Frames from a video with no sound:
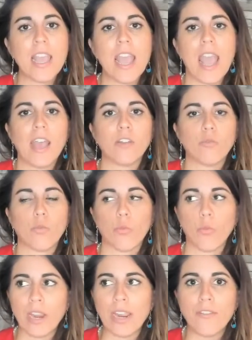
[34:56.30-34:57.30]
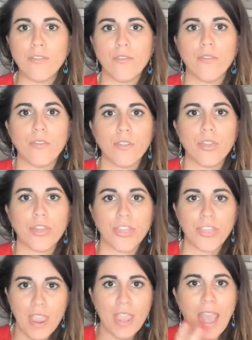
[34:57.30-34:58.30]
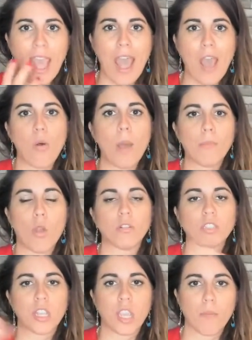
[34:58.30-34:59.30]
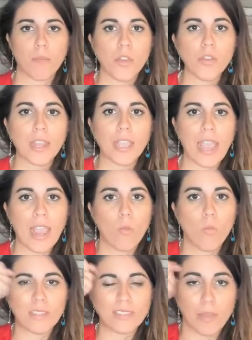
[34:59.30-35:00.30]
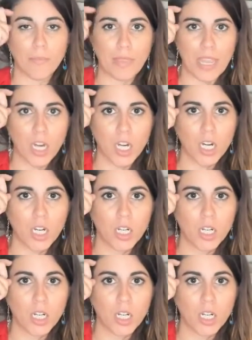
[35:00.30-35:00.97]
and rethink how I'm going to communicate what's up here